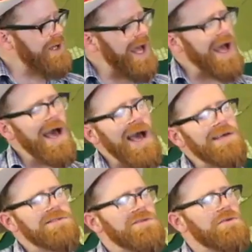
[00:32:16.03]

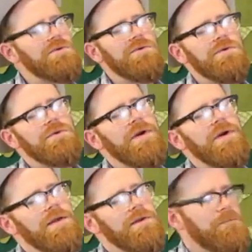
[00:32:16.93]
eyes so
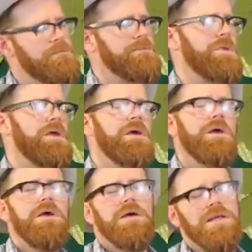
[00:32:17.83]
red?
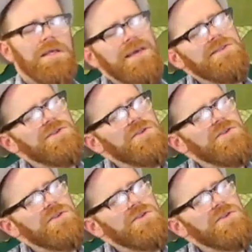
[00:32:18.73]
Yes,